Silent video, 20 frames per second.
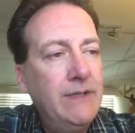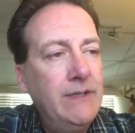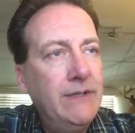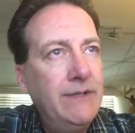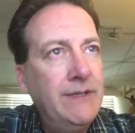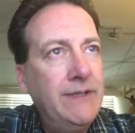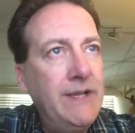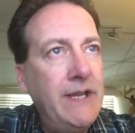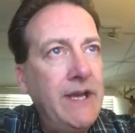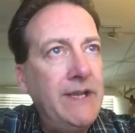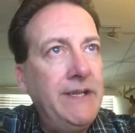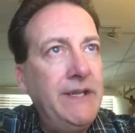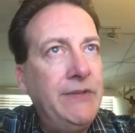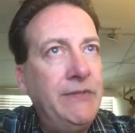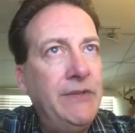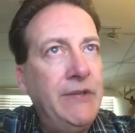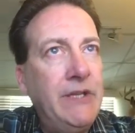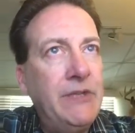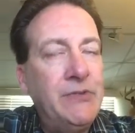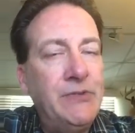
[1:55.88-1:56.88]
the
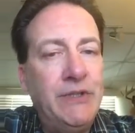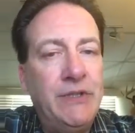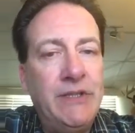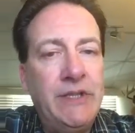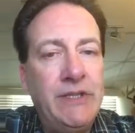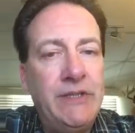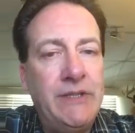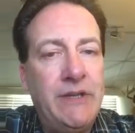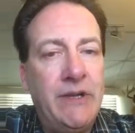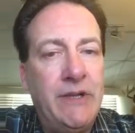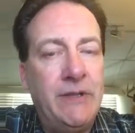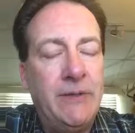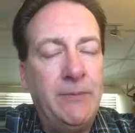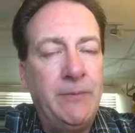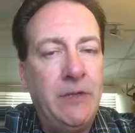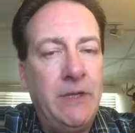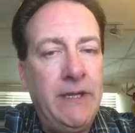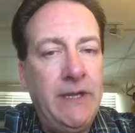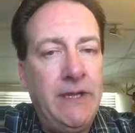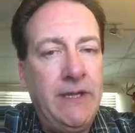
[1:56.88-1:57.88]
$93 trillion
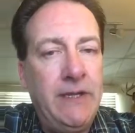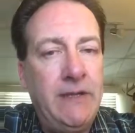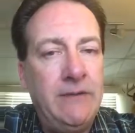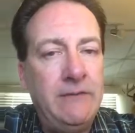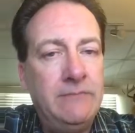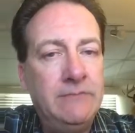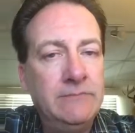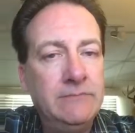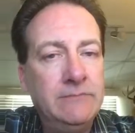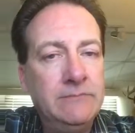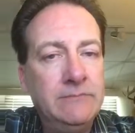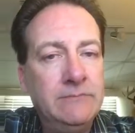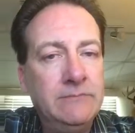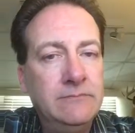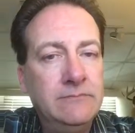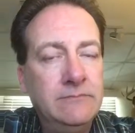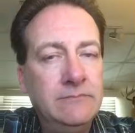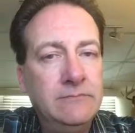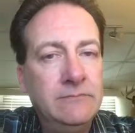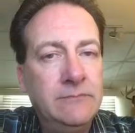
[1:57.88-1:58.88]
plan
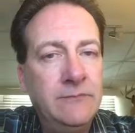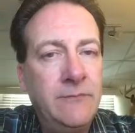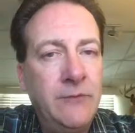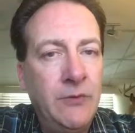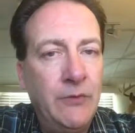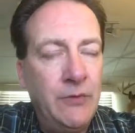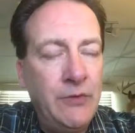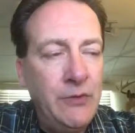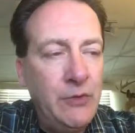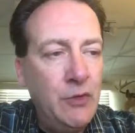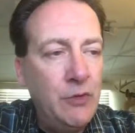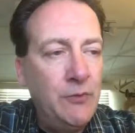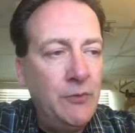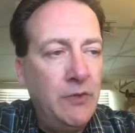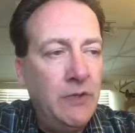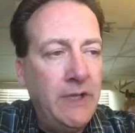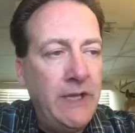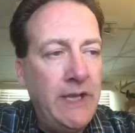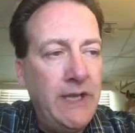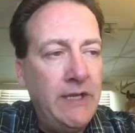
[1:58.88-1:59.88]
for
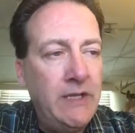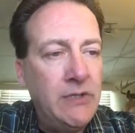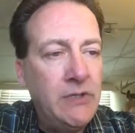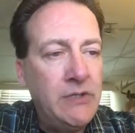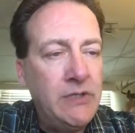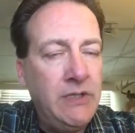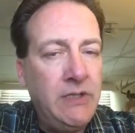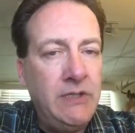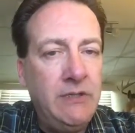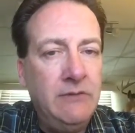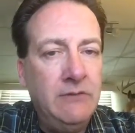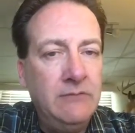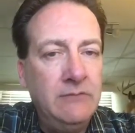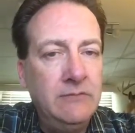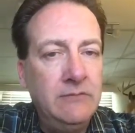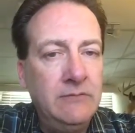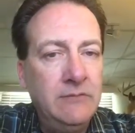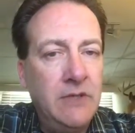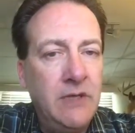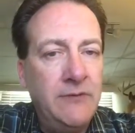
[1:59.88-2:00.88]
renewable energy
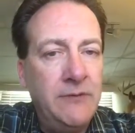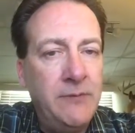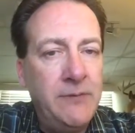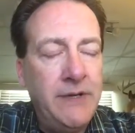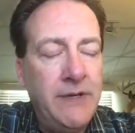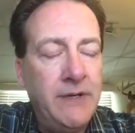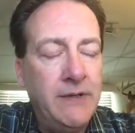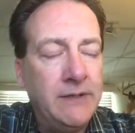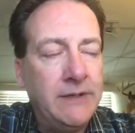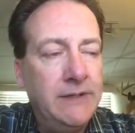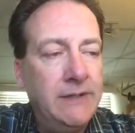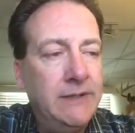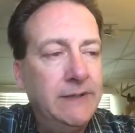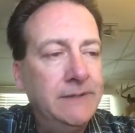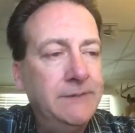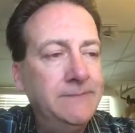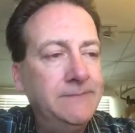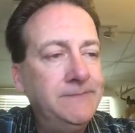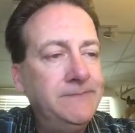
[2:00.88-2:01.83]
of America,